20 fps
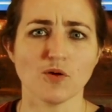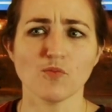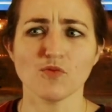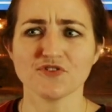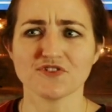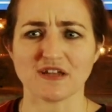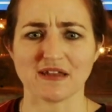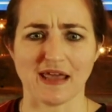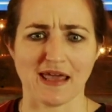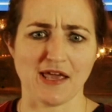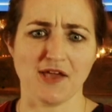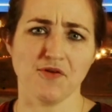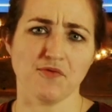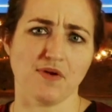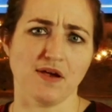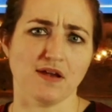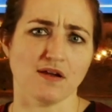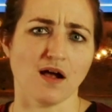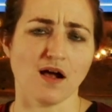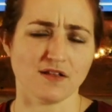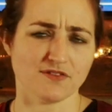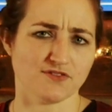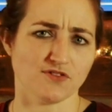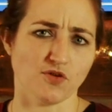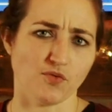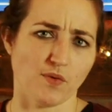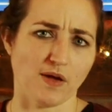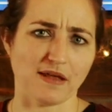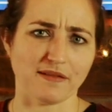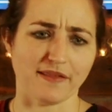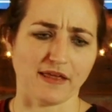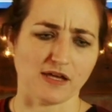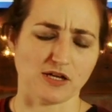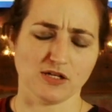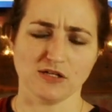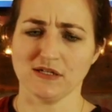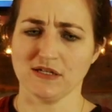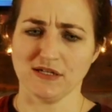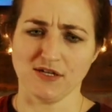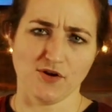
almost an angry and hostile way, like